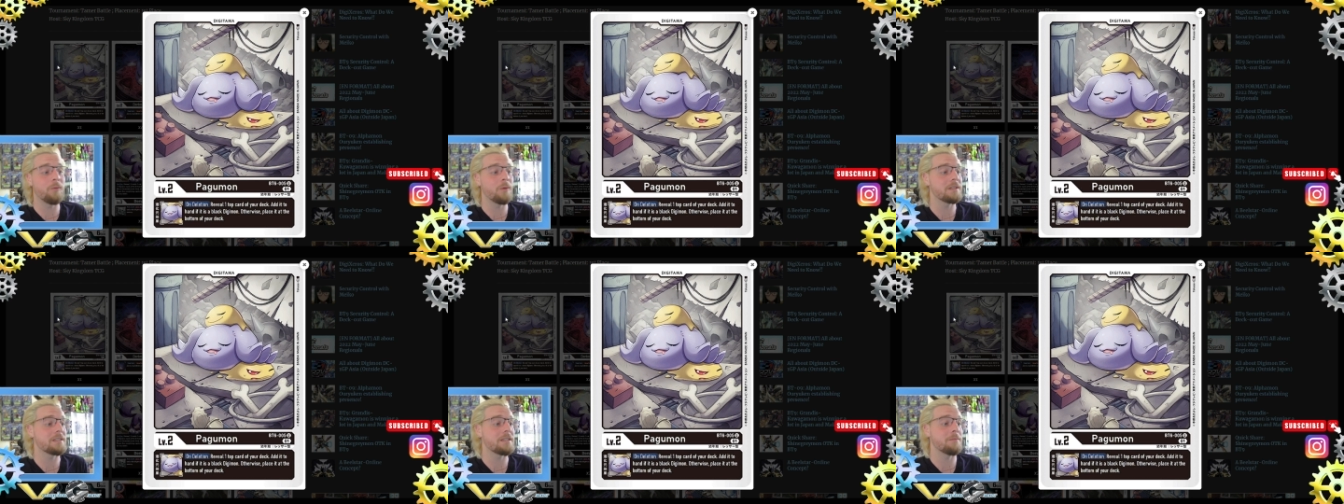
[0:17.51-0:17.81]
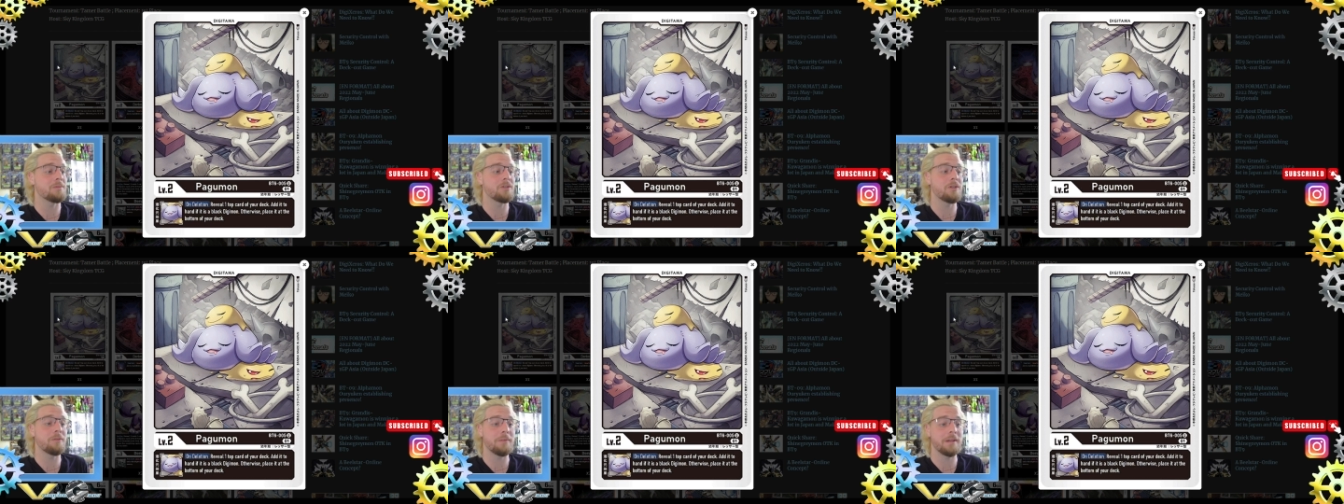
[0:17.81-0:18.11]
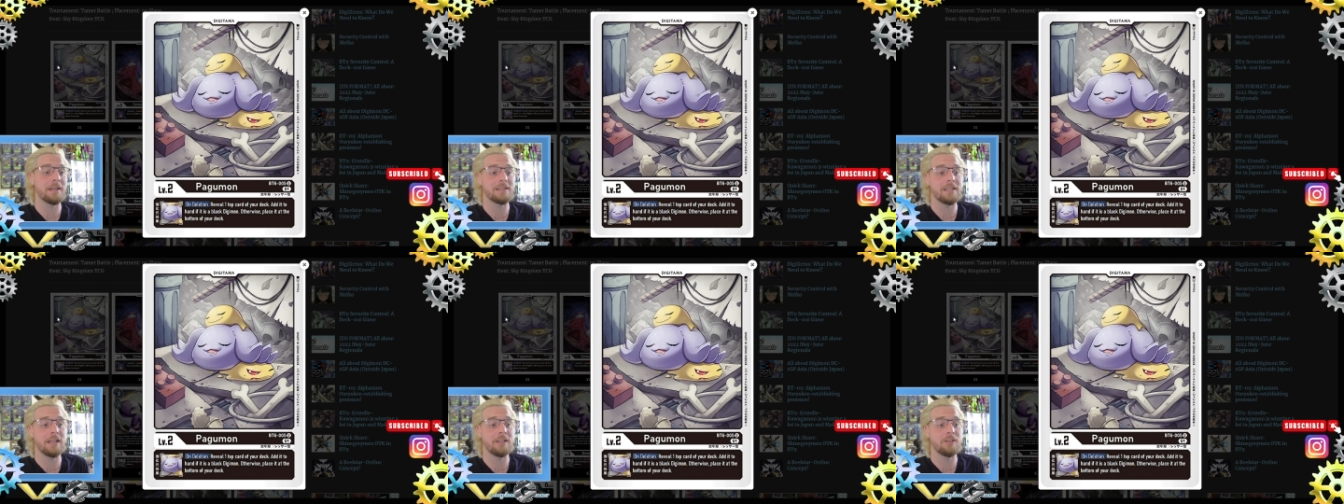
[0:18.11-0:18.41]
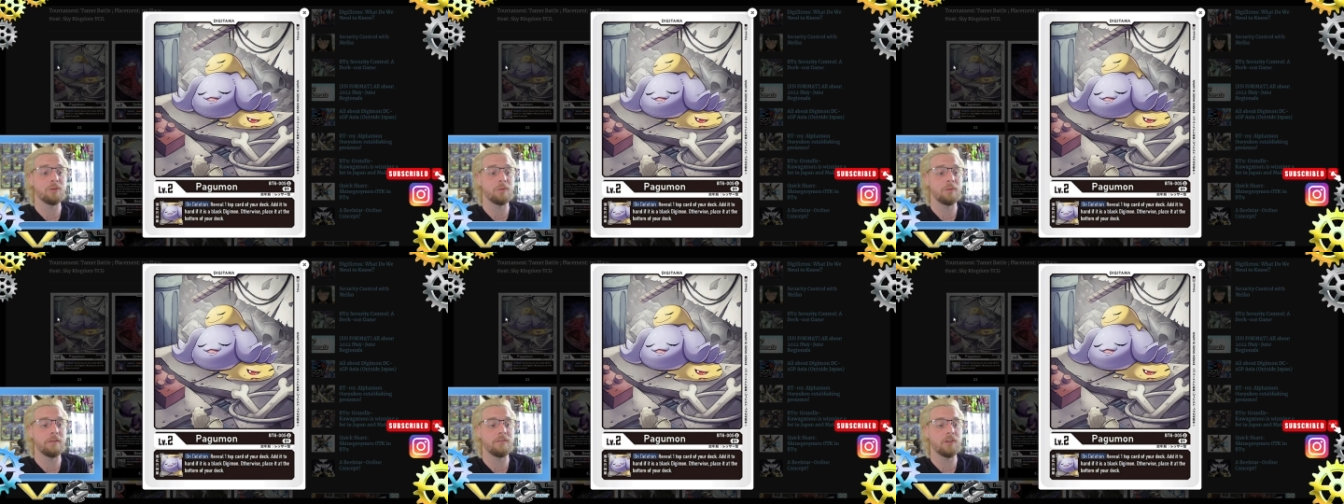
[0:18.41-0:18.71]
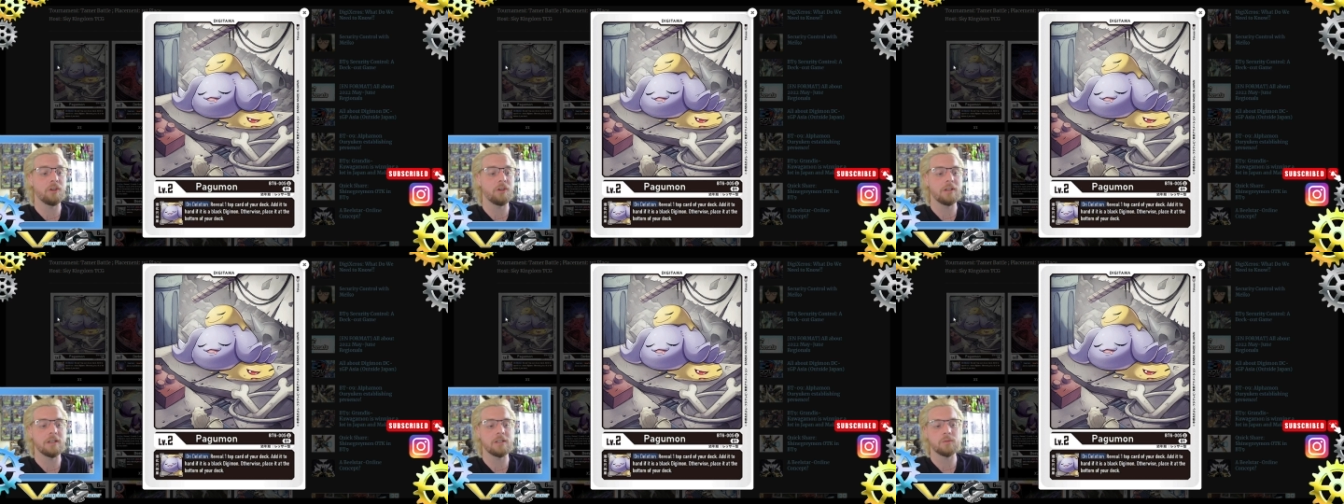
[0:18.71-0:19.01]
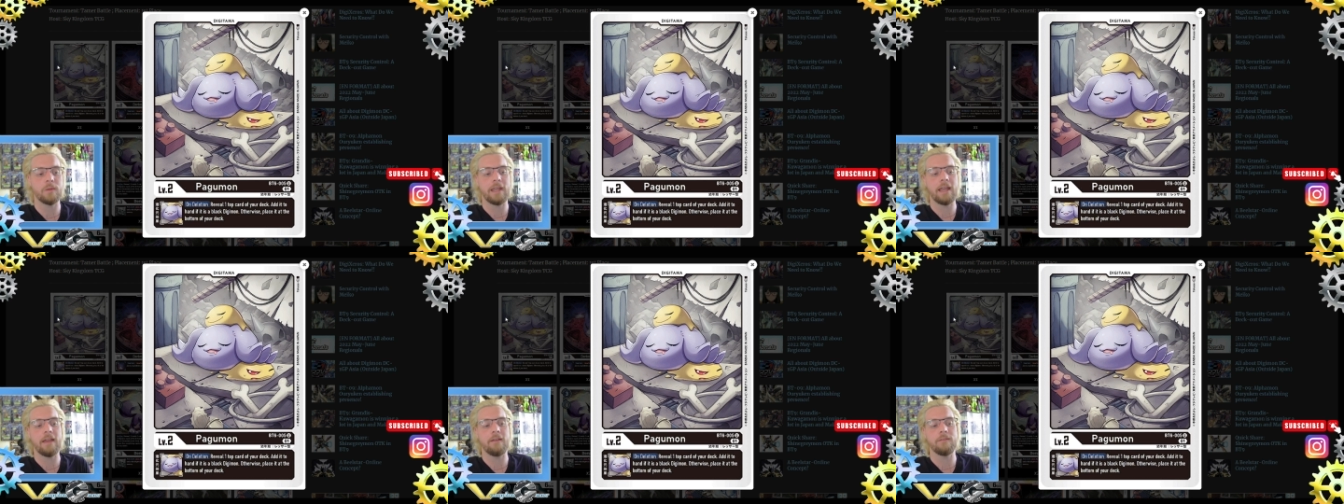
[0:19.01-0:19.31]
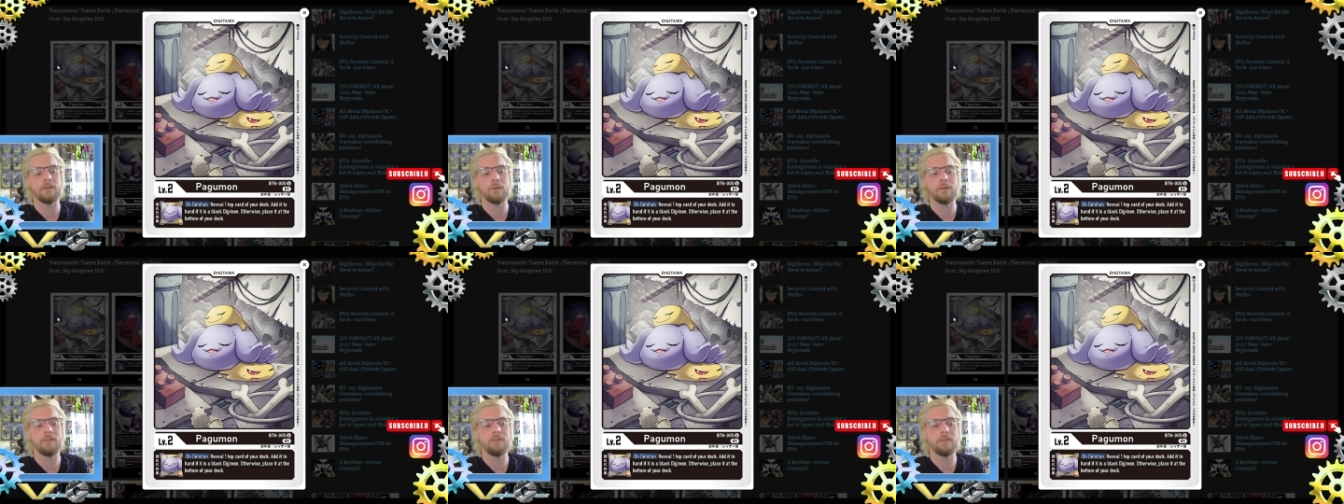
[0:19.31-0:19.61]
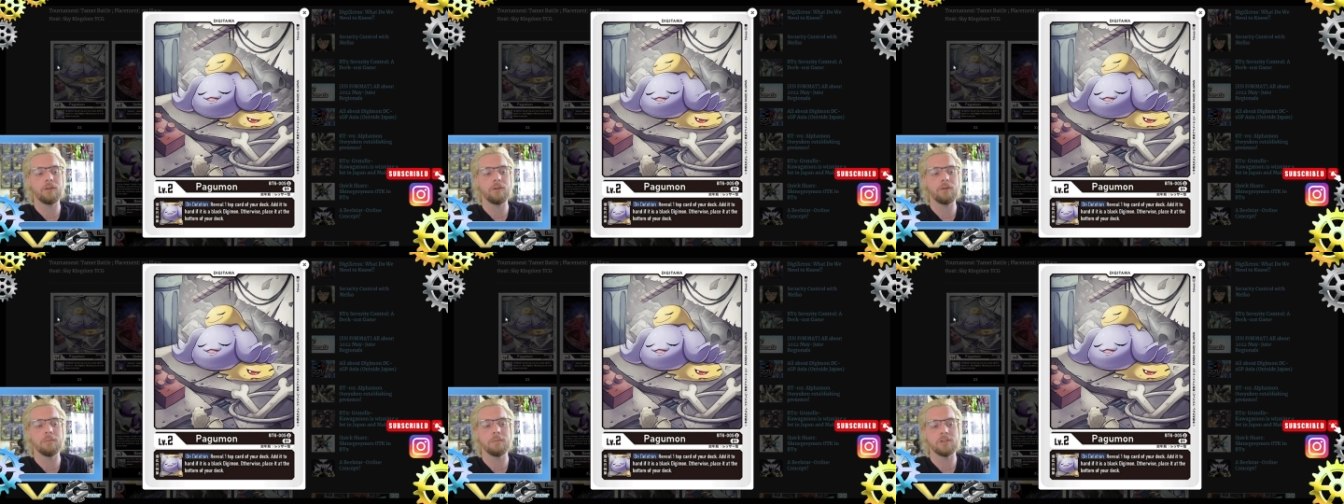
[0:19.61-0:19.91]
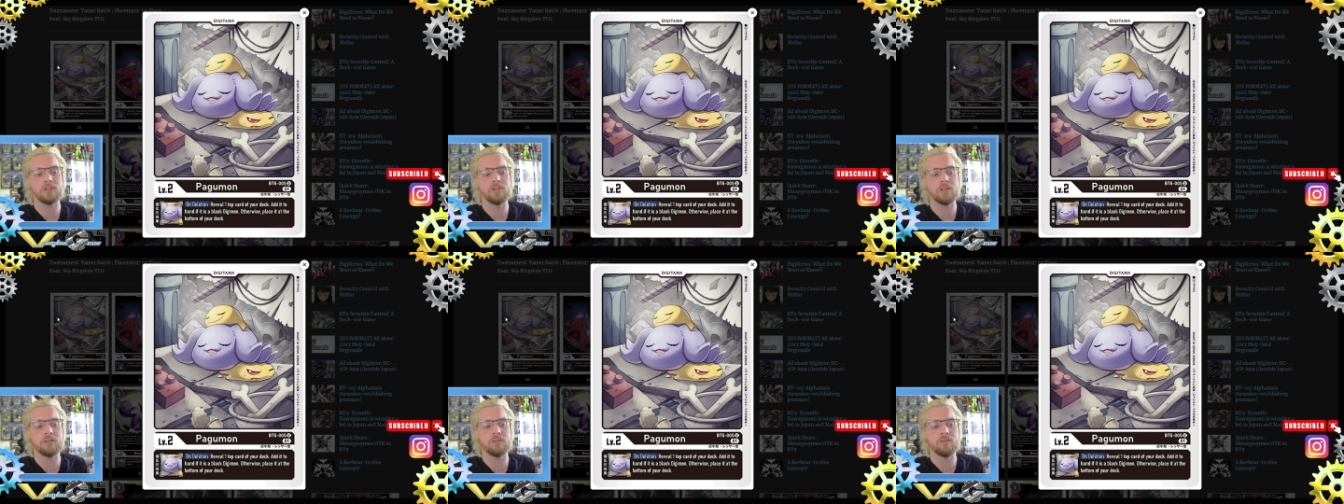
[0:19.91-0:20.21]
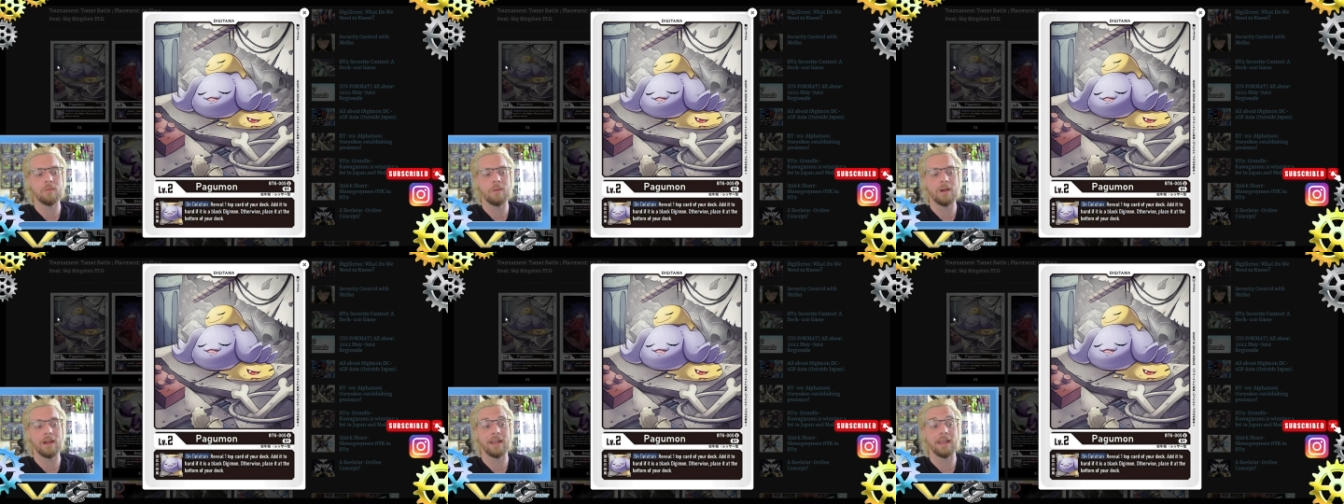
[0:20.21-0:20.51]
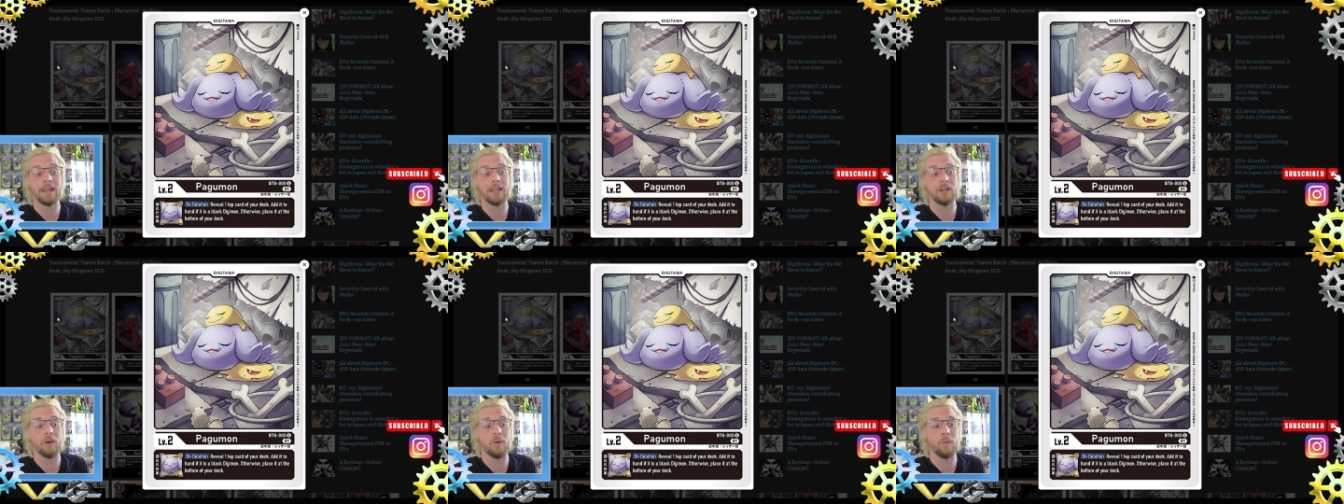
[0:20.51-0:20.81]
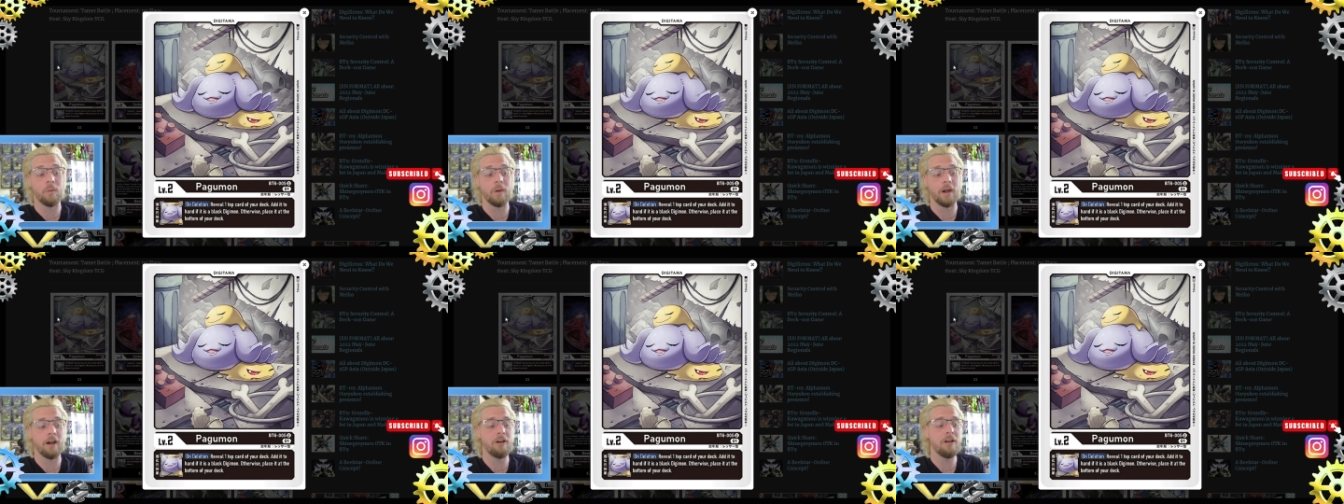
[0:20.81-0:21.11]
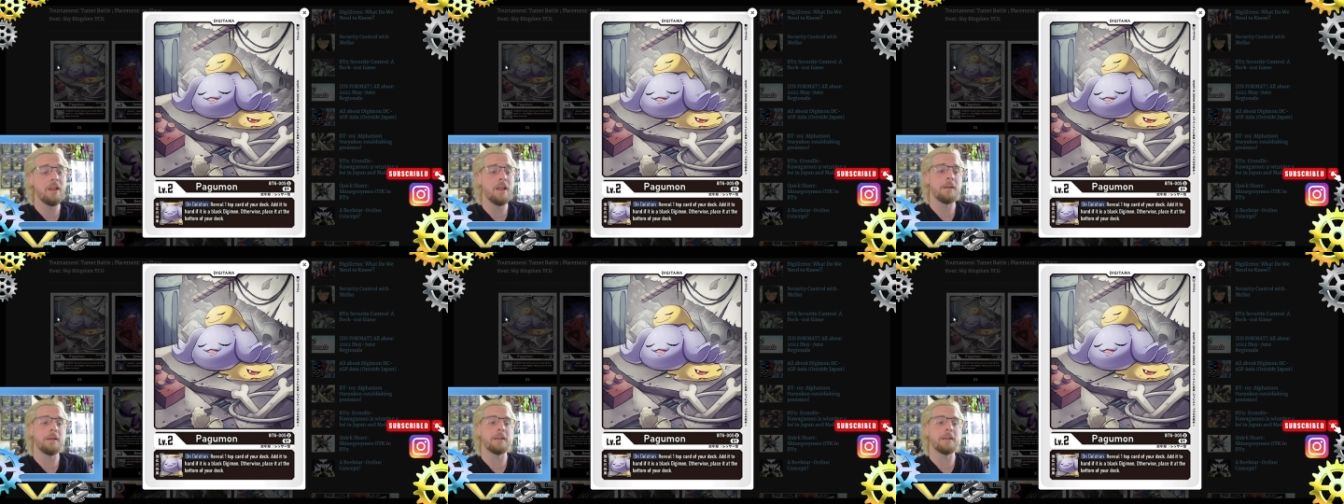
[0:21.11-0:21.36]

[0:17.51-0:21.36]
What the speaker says: which I'm super excited to review because we haven't reviewed machinedramon in a while.